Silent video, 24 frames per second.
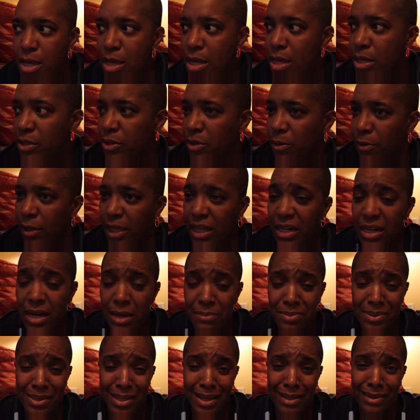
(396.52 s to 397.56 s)
So getting
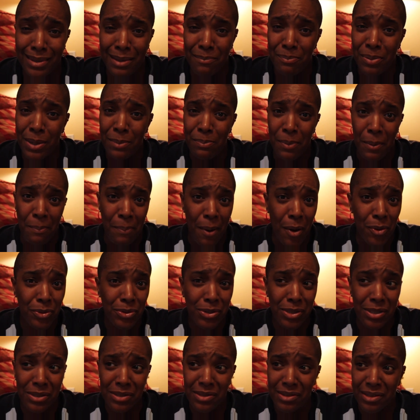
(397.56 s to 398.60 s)
upset that people
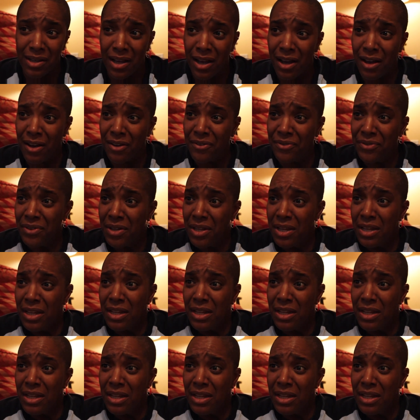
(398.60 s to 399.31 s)
posted stuff